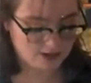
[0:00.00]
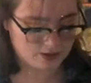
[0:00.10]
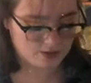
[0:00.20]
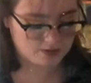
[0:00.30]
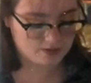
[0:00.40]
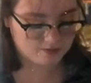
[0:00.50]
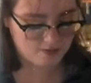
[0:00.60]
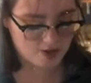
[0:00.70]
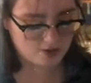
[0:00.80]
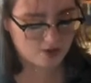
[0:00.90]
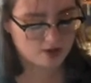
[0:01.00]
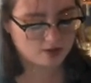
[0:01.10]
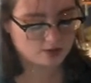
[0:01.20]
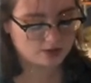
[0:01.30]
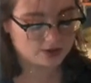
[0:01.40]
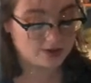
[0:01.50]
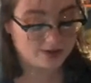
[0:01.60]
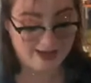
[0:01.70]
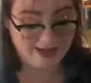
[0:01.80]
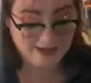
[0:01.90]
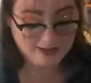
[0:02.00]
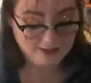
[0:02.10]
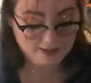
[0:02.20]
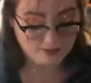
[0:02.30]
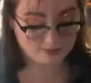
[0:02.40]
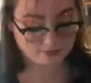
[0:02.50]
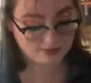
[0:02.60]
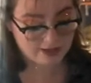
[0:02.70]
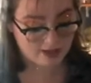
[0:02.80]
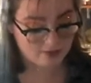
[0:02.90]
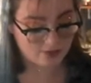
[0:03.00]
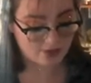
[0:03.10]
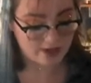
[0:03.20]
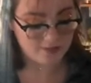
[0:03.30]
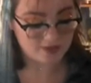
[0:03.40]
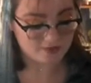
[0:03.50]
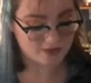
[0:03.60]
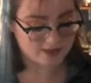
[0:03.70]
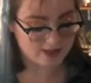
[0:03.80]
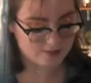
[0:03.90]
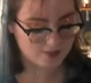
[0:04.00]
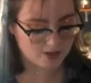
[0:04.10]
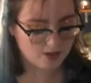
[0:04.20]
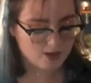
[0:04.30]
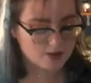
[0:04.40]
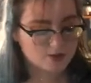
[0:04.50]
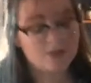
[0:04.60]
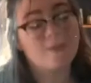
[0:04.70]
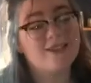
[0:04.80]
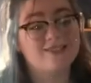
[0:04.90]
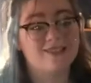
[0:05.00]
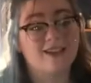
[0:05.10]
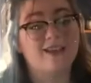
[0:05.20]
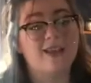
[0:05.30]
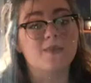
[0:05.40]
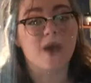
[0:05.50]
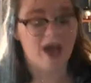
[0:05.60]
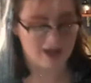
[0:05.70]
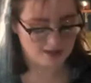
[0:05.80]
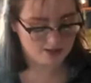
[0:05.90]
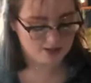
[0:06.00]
those of the punk rock culture hated California hippies for the same. So it's a message I can get behind.